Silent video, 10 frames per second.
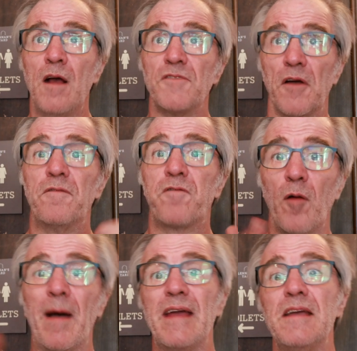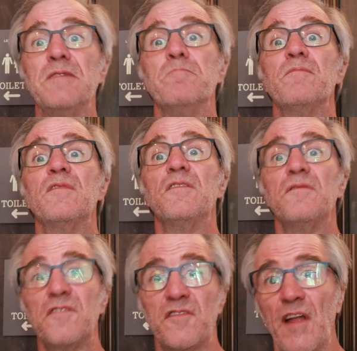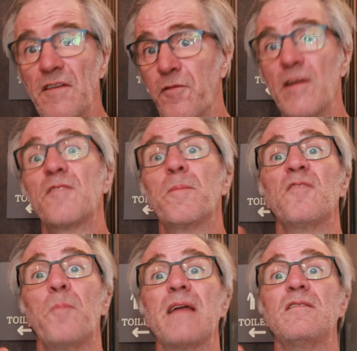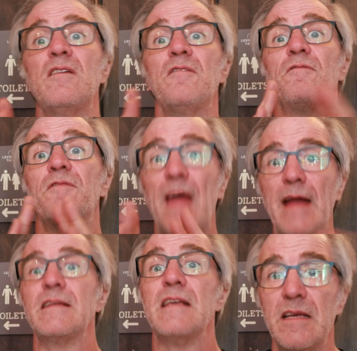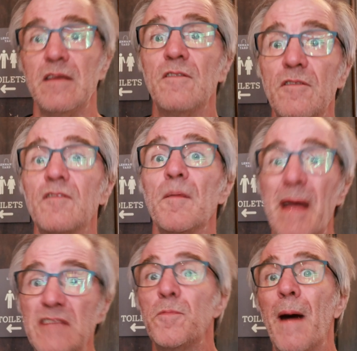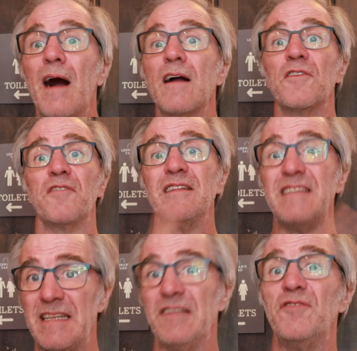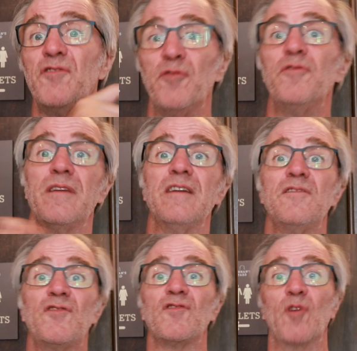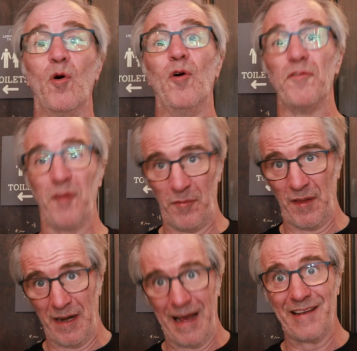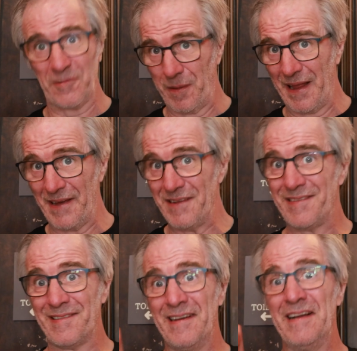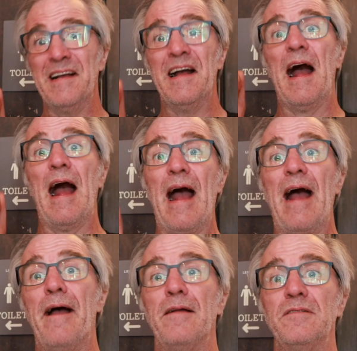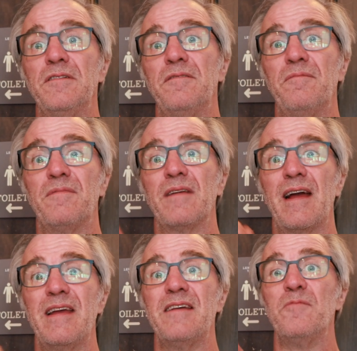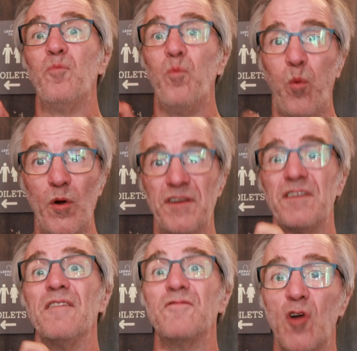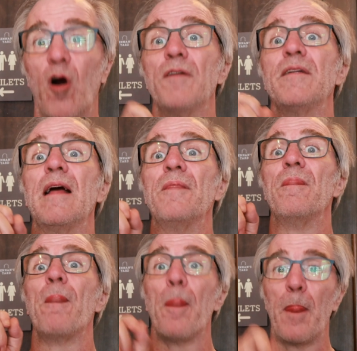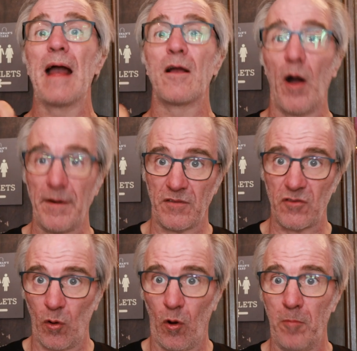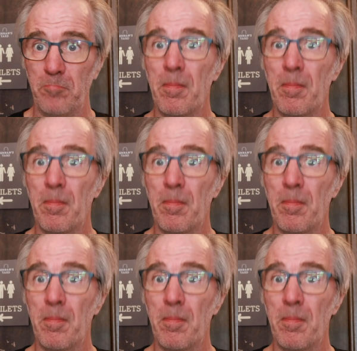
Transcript: So from a steak frites perspective, that is the benchmark, because I didn't do these scores on the last place, and I wouldn't have got that kind of score.